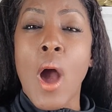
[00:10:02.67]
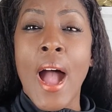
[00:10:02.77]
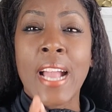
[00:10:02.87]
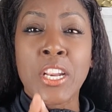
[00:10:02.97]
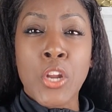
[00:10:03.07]

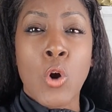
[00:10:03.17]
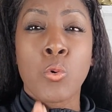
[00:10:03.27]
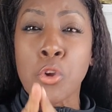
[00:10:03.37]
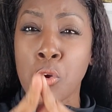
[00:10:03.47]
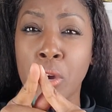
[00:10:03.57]
I
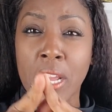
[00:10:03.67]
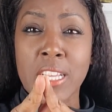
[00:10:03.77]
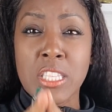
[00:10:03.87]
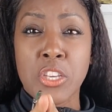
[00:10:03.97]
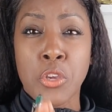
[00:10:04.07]
know you're going to
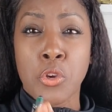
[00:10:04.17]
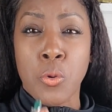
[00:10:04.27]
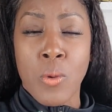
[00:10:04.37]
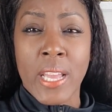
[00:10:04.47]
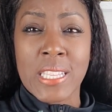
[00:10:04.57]
continue
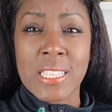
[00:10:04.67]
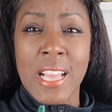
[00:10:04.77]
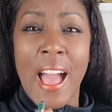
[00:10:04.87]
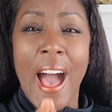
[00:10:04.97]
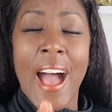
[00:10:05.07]
your race.
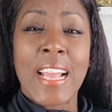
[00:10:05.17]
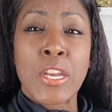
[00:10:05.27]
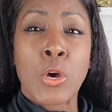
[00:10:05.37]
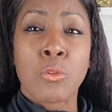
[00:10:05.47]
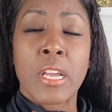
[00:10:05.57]
I
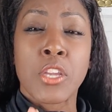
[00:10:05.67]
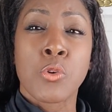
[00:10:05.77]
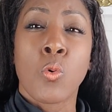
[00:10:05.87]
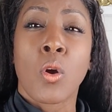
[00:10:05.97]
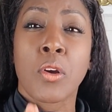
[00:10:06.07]
know that
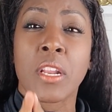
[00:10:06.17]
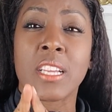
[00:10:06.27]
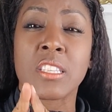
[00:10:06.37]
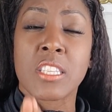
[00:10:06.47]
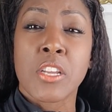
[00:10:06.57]
you are going to
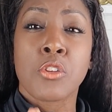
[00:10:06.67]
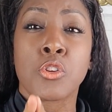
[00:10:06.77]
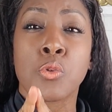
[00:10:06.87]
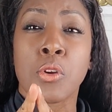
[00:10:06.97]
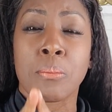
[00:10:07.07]
continue to
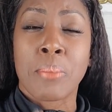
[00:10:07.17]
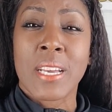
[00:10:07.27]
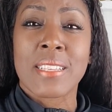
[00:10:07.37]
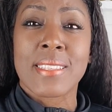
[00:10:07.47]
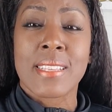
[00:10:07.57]
do your
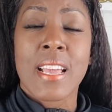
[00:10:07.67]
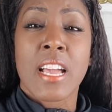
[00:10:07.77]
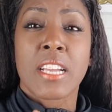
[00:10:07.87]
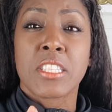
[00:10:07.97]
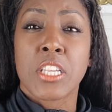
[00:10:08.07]
best,
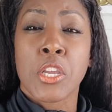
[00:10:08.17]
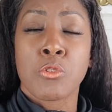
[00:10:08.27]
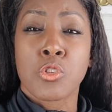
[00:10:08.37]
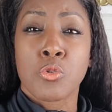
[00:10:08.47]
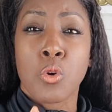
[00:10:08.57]

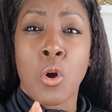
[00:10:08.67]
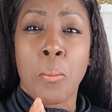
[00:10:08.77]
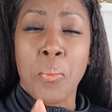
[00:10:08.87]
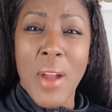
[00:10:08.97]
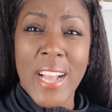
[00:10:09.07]
continue to
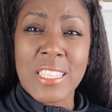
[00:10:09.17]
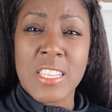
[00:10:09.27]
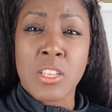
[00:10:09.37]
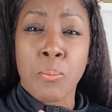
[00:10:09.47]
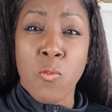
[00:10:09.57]

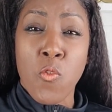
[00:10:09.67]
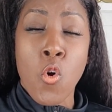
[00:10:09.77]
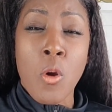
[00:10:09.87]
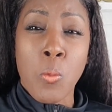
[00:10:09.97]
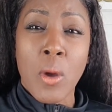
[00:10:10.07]
practice and
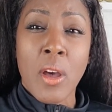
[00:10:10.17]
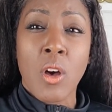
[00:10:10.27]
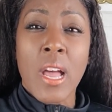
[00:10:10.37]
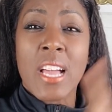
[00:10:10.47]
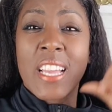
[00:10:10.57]
perform
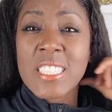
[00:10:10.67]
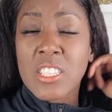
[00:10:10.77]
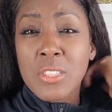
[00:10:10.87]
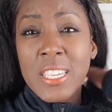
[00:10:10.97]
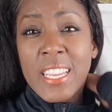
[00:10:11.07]
well
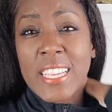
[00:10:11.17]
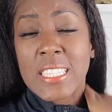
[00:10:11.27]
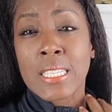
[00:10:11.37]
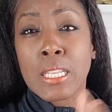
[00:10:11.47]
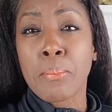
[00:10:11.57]
until the
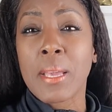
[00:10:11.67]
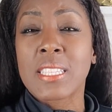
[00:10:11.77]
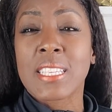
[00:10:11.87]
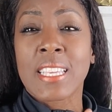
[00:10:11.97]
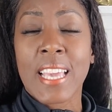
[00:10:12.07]
next
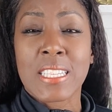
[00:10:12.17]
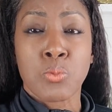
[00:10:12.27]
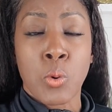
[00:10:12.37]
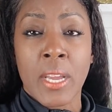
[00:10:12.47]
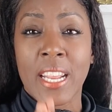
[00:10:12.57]
Olympics.
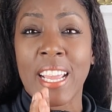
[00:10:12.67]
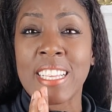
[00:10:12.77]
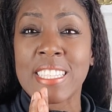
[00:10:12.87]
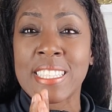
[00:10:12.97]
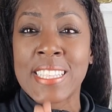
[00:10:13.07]
Guess what?
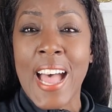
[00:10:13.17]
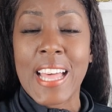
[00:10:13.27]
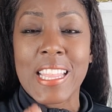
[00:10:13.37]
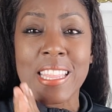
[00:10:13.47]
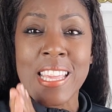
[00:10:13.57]
It's
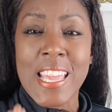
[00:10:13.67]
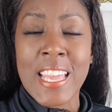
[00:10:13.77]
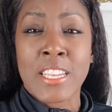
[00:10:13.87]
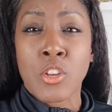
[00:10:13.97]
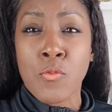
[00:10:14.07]
not the
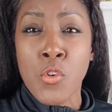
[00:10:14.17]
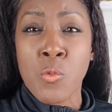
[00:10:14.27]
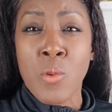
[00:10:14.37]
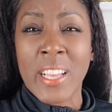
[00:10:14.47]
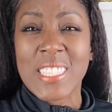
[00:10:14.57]
end of your
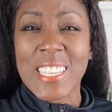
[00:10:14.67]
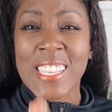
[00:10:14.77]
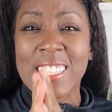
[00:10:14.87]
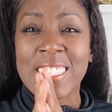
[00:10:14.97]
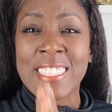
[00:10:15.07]
race.
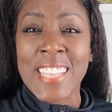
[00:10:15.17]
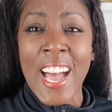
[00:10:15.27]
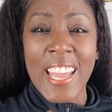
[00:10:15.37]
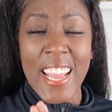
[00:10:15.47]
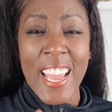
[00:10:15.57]
It's
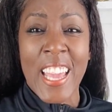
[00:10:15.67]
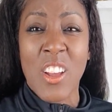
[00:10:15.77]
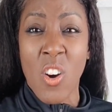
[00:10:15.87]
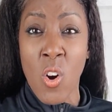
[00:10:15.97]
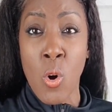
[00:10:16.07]
not at
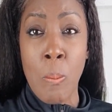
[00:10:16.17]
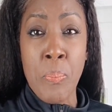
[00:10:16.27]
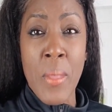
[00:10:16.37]
all.